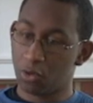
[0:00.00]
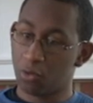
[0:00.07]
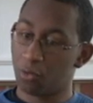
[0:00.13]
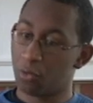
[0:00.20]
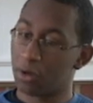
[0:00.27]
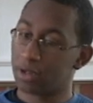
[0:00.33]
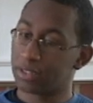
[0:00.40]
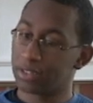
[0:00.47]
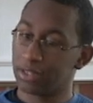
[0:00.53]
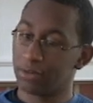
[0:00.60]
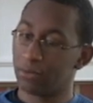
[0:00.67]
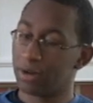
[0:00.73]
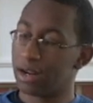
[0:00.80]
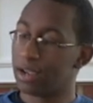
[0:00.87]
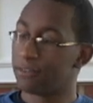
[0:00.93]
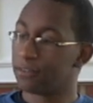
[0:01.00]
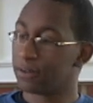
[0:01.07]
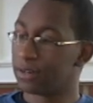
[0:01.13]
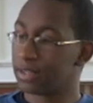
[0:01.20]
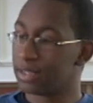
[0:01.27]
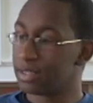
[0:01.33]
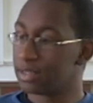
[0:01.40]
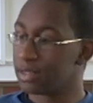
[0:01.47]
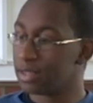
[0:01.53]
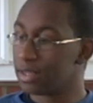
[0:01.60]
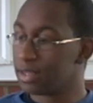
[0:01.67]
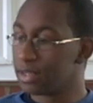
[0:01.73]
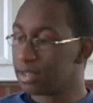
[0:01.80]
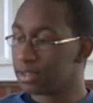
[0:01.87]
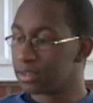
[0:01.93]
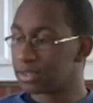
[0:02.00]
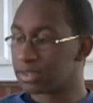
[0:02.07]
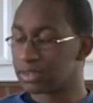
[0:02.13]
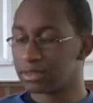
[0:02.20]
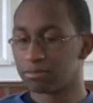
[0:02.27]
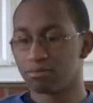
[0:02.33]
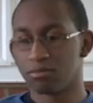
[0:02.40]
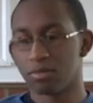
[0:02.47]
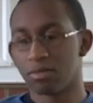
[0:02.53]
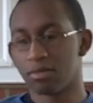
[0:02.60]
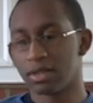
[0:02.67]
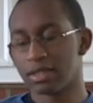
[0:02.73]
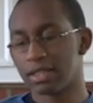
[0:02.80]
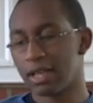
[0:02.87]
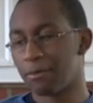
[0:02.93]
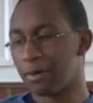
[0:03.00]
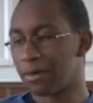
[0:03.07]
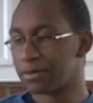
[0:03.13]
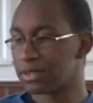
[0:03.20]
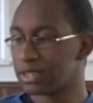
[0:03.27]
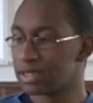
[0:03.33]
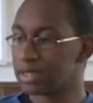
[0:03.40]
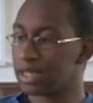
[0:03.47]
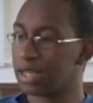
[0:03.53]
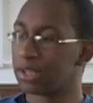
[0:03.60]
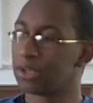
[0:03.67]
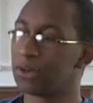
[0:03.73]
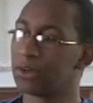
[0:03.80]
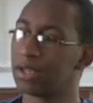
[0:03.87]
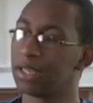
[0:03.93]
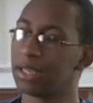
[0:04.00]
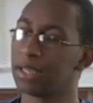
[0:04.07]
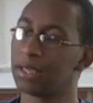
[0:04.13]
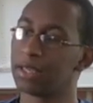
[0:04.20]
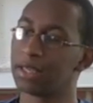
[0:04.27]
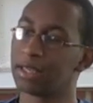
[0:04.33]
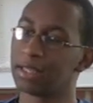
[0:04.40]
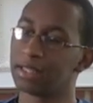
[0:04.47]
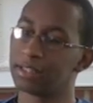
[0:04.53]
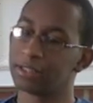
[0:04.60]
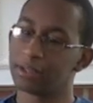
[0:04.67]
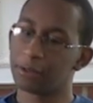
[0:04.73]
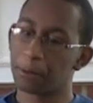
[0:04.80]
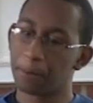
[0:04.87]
watching whatever, and then my stepmom, she's cooking, and